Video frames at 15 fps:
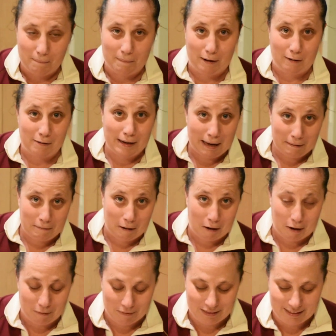But I'll keep
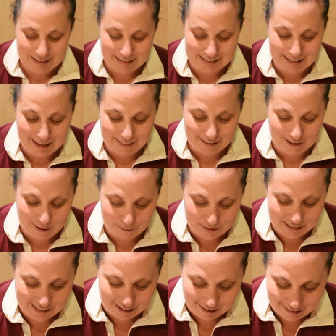going with this now that I've
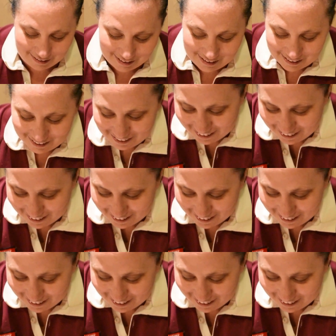started.